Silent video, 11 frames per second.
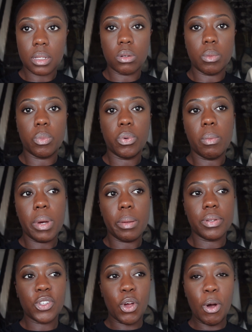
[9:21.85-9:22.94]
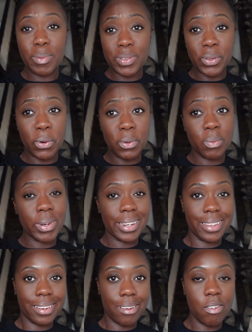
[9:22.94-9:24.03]
I'm gonna put my pajamas on, weirdly
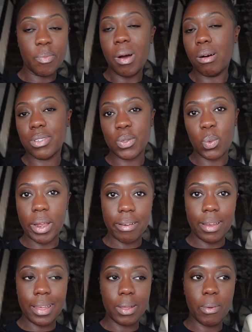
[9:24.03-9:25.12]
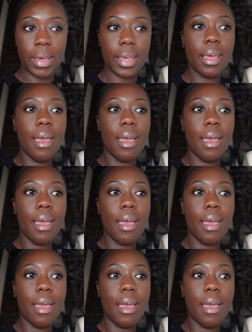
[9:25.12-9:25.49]
enough, but I'll just wear it anyway.